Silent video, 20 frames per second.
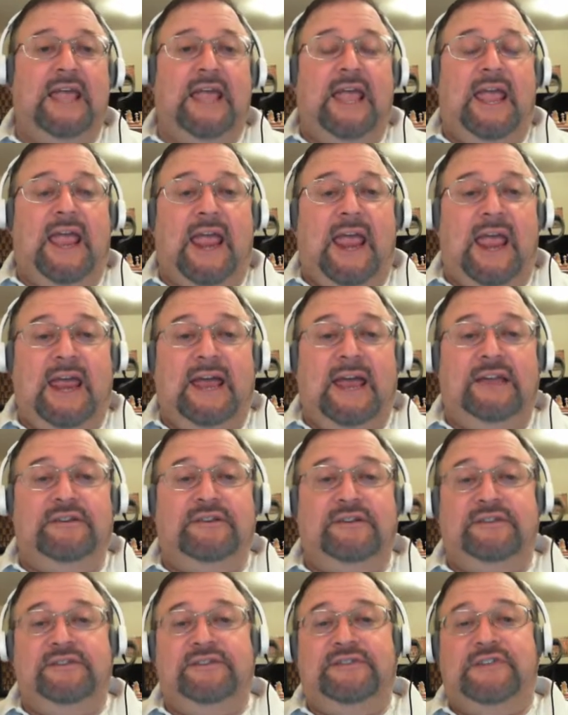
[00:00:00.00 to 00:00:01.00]

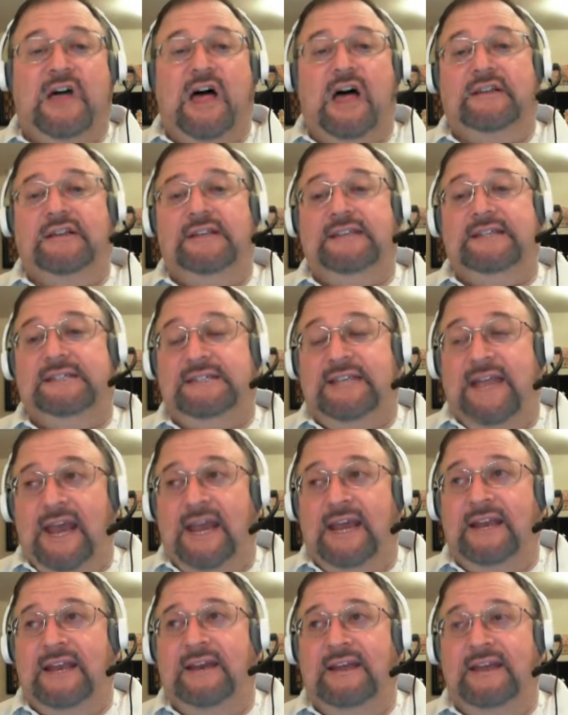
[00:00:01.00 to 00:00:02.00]
And solid
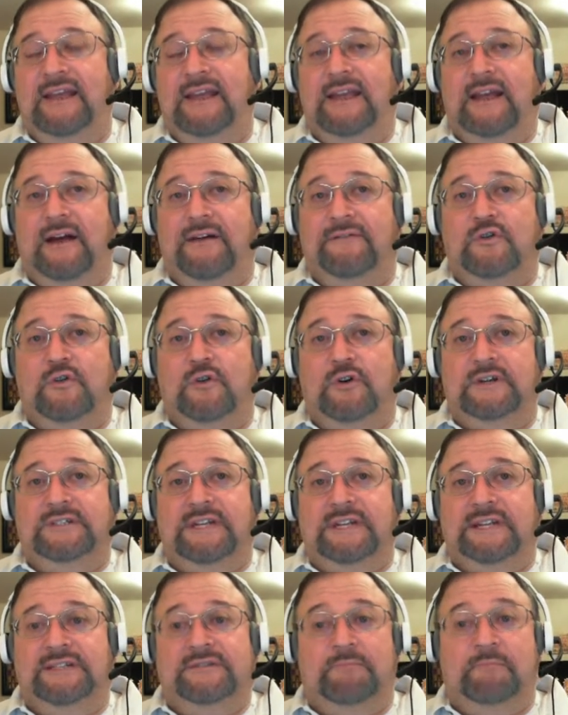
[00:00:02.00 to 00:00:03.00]
state, of course,
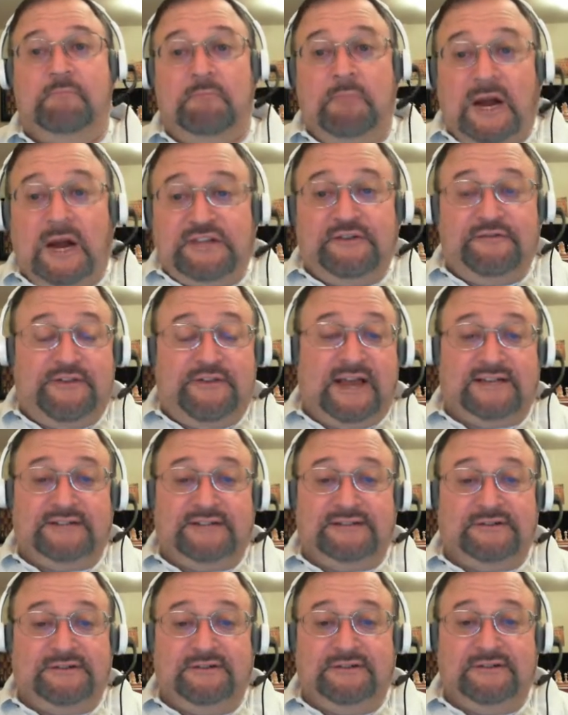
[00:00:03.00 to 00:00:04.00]
is much
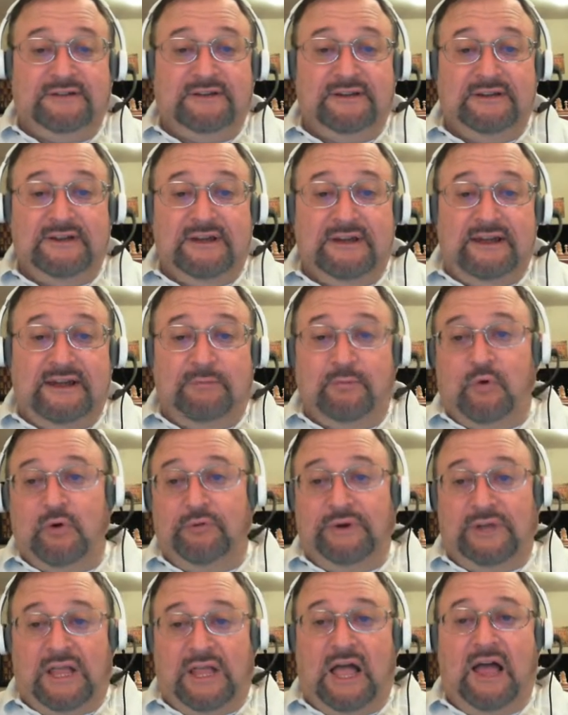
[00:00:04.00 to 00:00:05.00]
faster and more
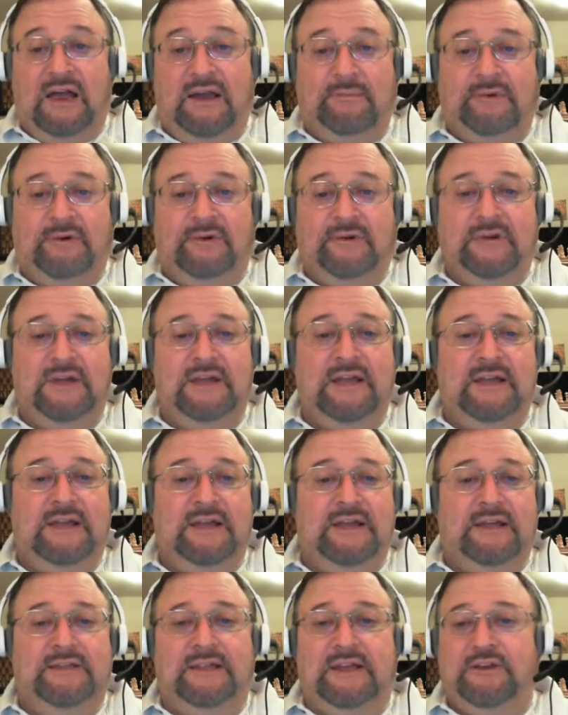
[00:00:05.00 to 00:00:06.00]
reliable
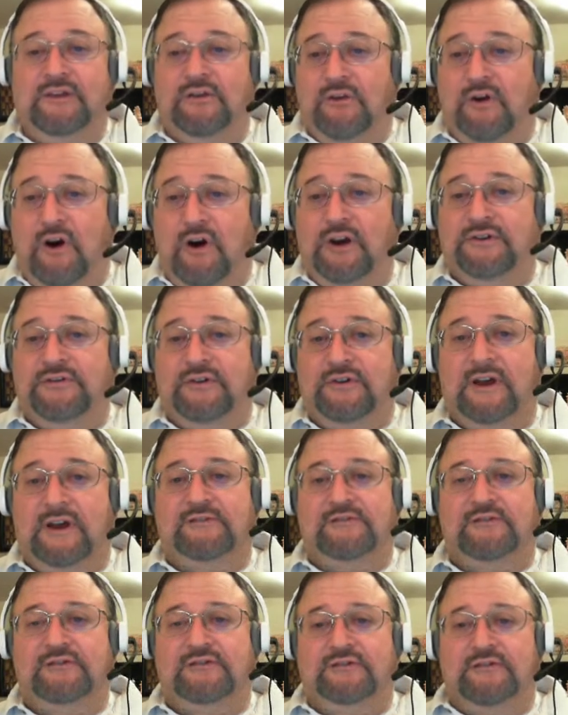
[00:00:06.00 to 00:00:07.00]
than your hard drives,
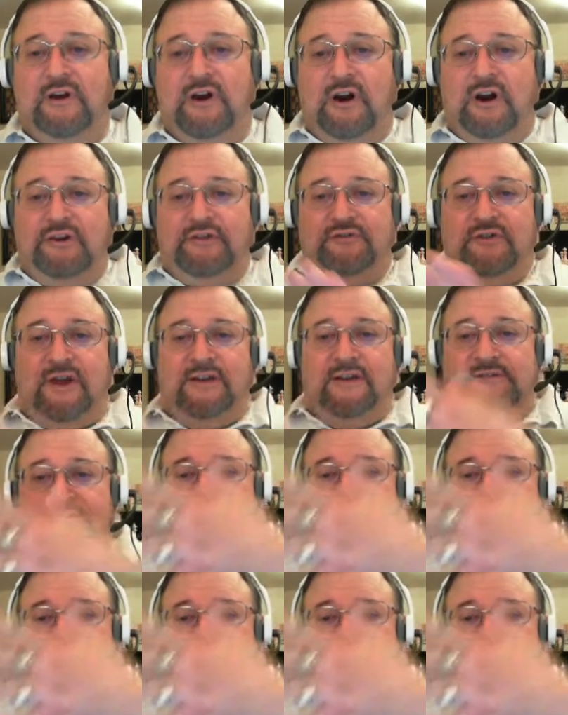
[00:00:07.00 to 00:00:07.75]
because your hard drives, there's